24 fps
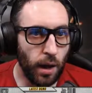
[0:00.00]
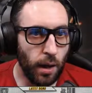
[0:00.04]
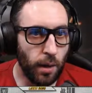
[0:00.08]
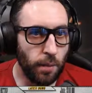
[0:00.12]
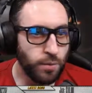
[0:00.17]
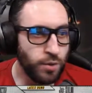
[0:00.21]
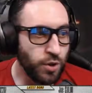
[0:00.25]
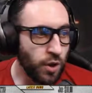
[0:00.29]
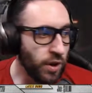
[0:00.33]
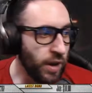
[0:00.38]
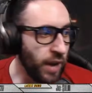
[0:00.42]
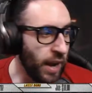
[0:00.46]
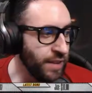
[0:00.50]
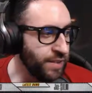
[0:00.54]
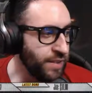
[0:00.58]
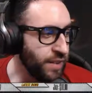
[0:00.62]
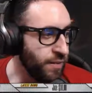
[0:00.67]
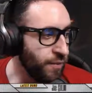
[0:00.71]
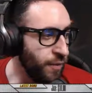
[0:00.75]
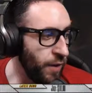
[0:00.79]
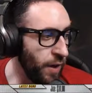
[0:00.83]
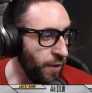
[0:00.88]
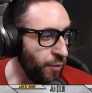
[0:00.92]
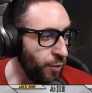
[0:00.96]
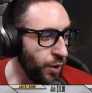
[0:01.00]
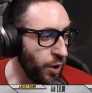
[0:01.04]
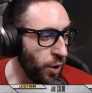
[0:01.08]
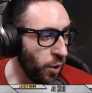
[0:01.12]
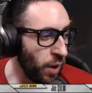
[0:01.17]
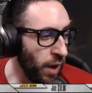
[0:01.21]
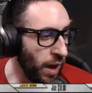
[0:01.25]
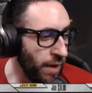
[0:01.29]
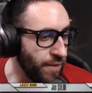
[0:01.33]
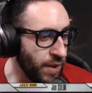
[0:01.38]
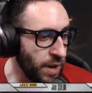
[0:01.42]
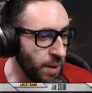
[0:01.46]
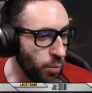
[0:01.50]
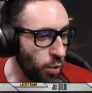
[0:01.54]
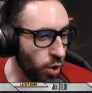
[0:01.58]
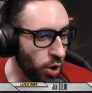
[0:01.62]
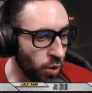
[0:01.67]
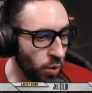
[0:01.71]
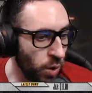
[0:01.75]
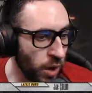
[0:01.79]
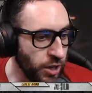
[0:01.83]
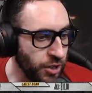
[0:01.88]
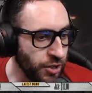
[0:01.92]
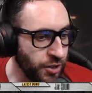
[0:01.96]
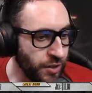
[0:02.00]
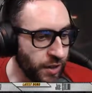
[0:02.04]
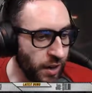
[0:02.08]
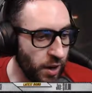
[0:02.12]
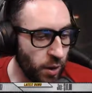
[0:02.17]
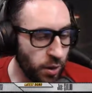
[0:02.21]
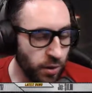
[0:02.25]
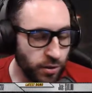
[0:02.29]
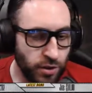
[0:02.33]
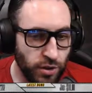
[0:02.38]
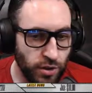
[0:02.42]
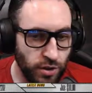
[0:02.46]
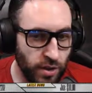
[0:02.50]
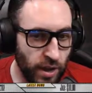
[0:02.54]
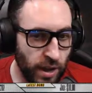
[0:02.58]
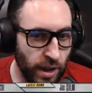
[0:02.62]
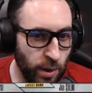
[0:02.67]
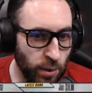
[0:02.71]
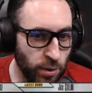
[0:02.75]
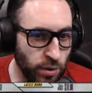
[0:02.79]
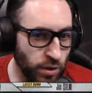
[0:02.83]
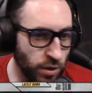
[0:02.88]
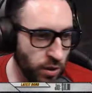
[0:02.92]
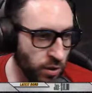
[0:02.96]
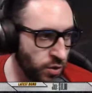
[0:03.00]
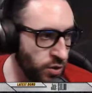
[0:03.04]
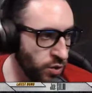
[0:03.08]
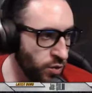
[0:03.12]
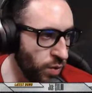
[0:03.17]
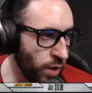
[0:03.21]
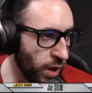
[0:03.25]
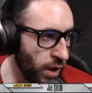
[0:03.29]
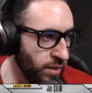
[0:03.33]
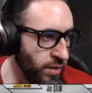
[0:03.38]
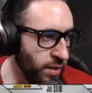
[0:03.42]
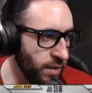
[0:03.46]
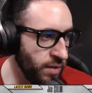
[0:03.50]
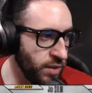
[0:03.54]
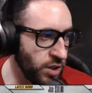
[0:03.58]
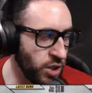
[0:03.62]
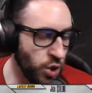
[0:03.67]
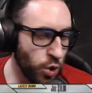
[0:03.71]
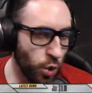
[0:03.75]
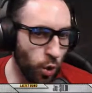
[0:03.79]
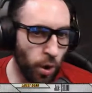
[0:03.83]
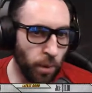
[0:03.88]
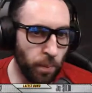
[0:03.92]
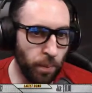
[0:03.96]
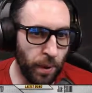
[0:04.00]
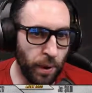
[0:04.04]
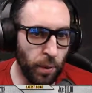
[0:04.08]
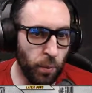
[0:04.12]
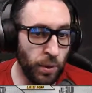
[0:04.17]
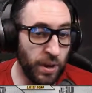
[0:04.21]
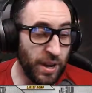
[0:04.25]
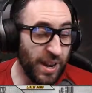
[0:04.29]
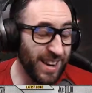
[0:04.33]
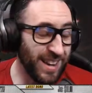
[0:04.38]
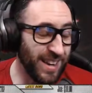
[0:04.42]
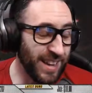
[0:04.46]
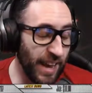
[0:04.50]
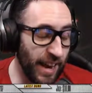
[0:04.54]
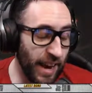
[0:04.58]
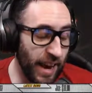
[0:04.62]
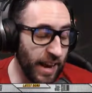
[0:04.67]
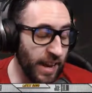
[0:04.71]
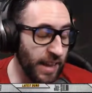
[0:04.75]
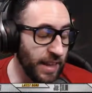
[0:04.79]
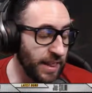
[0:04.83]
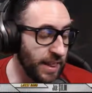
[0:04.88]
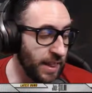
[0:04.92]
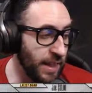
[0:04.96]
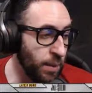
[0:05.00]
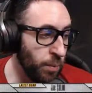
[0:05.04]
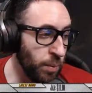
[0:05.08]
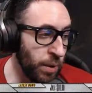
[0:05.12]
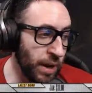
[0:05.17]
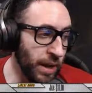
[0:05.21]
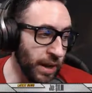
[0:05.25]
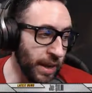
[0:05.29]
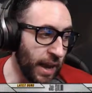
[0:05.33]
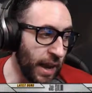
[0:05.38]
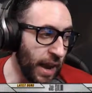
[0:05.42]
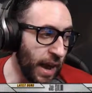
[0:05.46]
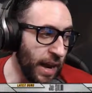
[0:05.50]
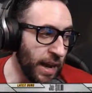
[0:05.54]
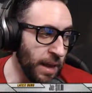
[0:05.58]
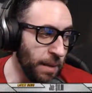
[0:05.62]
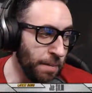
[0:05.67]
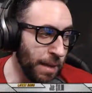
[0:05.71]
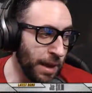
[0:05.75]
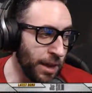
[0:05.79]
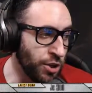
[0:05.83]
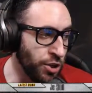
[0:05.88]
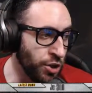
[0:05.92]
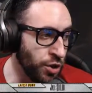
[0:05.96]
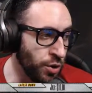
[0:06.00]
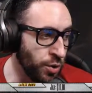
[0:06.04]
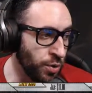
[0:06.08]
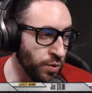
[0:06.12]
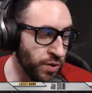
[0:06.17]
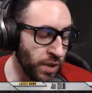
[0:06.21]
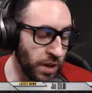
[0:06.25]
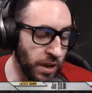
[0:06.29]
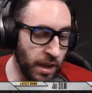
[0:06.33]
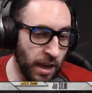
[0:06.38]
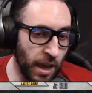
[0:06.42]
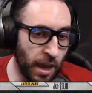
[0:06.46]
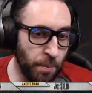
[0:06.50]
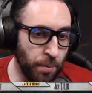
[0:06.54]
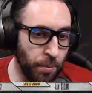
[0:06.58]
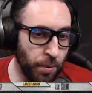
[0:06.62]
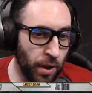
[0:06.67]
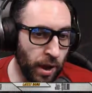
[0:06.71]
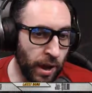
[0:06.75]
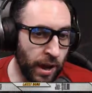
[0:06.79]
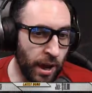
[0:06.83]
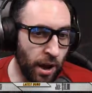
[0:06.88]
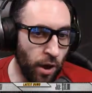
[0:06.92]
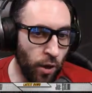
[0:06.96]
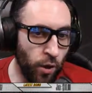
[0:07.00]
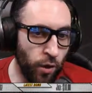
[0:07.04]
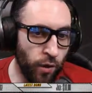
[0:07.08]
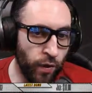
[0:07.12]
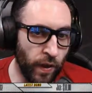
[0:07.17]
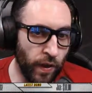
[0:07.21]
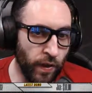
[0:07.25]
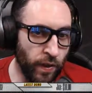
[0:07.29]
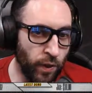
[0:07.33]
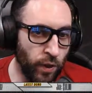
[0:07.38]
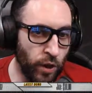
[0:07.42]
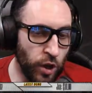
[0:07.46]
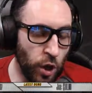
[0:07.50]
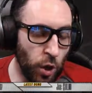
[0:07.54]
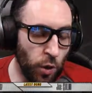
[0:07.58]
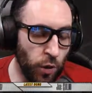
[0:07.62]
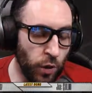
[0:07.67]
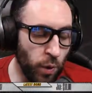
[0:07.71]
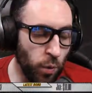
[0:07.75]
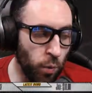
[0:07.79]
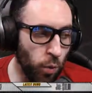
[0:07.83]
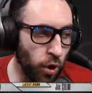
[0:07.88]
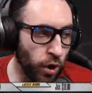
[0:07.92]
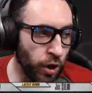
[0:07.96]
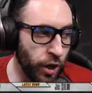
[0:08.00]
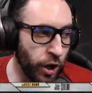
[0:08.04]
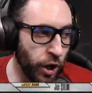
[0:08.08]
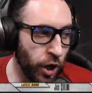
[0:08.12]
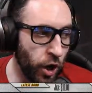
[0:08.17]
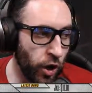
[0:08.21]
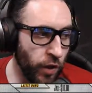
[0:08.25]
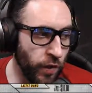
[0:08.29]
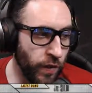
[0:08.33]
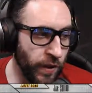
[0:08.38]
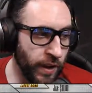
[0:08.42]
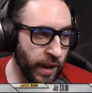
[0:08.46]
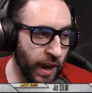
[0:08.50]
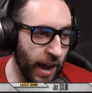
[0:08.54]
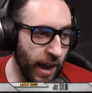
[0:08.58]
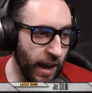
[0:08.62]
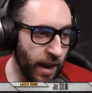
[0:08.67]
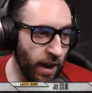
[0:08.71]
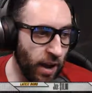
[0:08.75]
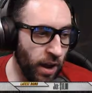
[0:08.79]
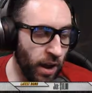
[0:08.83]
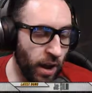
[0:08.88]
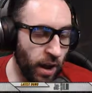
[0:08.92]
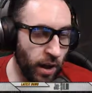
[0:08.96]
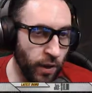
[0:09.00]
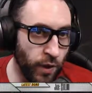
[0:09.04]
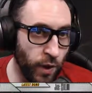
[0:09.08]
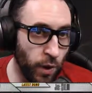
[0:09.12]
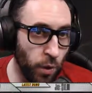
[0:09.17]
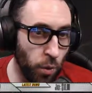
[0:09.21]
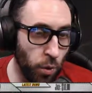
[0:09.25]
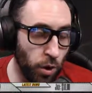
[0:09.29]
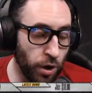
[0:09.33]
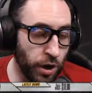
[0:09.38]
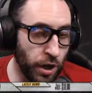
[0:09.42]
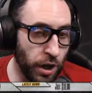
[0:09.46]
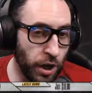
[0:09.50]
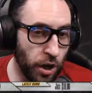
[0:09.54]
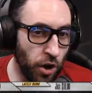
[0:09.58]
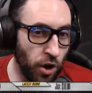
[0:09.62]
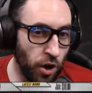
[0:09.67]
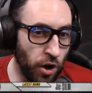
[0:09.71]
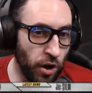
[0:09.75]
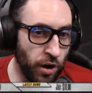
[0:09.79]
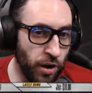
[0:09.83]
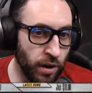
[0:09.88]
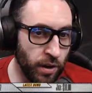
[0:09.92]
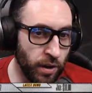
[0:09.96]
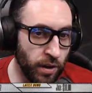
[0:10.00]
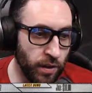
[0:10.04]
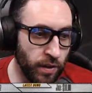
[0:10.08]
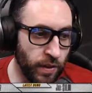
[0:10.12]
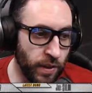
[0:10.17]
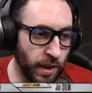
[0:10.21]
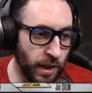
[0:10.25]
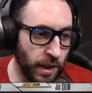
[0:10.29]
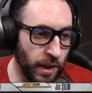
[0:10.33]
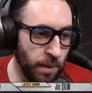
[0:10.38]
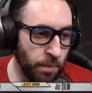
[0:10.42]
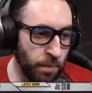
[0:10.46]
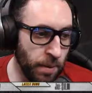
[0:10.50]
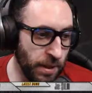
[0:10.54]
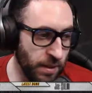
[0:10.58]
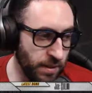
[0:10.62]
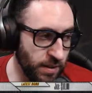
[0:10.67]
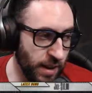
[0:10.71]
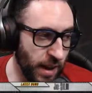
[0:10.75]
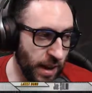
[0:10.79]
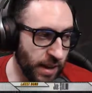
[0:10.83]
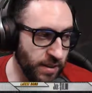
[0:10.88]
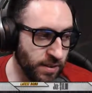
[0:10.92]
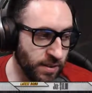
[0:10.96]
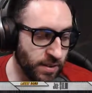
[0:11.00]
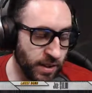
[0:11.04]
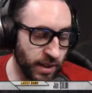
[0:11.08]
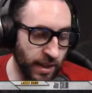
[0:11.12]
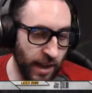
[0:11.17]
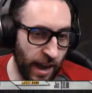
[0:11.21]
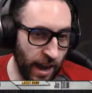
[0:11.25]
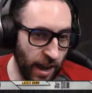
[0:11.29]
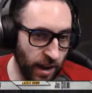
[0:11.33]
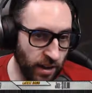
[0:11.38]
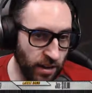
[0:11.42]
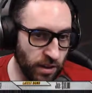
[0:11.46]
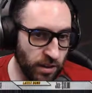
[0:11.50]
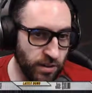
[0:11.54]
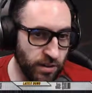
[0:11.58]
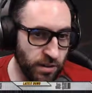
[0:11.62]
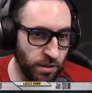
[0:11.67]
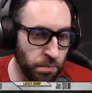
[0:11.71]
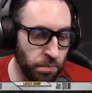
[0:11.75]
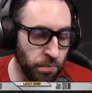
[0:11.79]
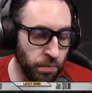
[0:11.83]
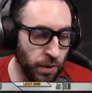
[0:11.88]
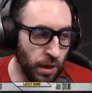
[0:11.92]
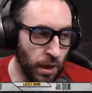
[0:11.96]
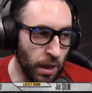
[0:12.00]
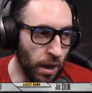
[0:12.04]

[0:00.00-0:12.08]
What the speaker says: So guys, if we don't have any more questions, I know this is relatively short, but we didn't get any major news at EA Play other than, you know, they're working on the PTS, the Cataclysm.